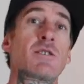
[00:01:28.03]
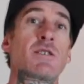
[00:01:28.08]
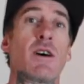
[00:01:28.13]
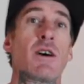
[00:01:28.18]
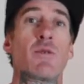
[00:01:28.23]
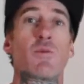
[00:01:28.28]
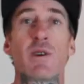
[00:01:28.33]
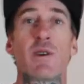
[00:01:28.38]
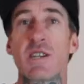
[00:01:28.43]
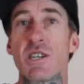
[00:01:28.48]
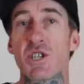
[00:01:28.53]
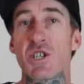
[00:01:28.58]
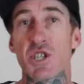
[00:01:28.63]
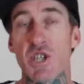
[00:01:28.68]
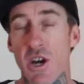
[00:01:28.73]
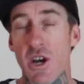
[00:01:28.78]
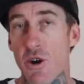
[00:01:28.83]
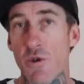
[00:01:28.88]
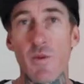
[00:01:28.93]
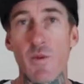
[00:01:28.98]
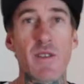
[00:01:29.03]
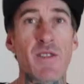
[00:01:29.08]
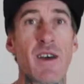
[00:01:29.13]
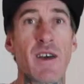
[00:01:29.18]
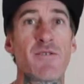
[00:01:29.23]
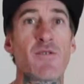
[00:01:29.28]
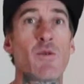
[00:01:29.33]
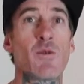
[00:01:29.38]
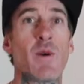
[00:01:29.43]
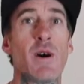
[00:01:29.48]
So we're going to share it with
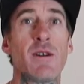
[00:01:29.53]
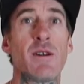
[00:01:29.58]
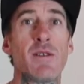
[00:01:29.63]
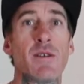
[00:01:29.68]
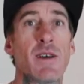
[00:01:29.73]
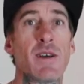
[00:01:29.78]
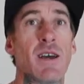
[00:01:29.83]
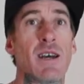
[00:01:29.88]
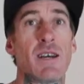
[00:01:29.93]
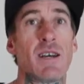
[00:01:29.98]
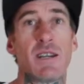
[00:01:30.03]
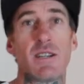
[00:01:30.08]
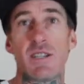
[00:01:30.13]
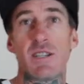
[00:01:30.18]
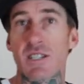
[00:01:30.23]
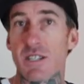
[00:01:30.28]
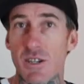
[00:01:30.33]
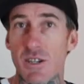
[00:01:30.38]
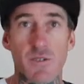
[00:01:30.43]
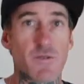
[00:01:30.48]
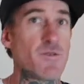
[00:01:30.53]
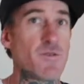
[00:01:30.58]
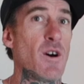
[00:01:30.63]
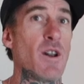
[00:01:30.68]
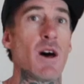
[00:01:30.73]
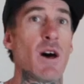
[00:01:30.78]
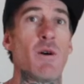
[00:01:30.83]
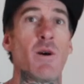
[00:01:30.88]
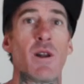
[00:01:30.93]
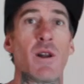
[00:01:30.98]
everyone, and you can
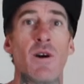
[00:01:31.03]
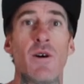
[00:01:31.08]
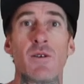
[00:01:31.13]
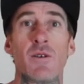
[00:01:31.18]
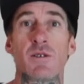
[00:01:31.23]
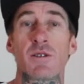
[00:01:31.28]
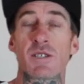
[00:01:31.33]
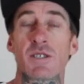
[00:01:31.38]
follow along.